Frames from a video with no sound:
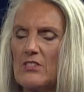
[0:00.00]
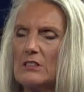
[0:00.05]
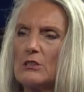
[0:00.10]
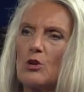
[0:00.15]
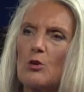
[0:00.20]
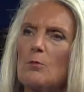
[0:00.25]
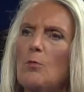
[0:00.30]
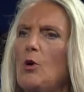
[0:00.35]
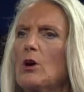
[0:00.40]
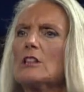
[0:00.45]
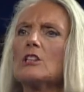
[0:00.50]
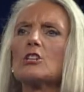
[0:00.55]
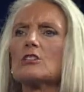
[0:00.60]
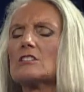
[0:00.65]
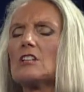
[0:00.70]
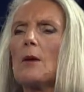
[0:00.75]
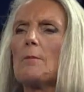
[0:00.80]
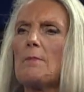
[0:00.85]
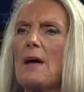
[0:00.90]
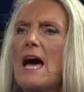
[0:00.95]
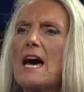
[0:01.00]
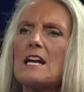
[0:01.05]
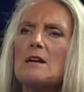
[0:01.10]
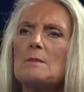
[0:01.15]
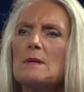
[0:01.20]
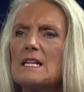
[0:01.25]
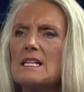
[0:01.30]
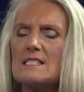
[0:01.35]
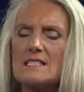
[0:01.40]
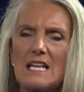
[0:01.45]
the little boy looked up at
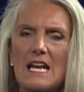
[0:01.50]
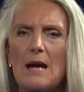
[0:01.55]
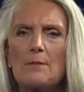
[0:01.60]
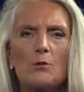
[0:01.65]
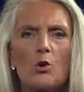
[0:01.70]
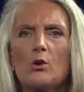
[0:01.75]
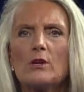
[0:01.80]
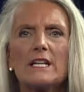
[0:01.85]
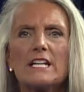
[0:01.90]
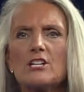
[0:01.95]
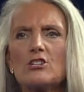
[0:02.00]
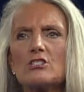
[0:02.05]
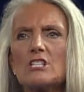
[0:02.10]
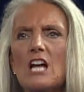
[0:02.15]
him and he said, "I'm going to hear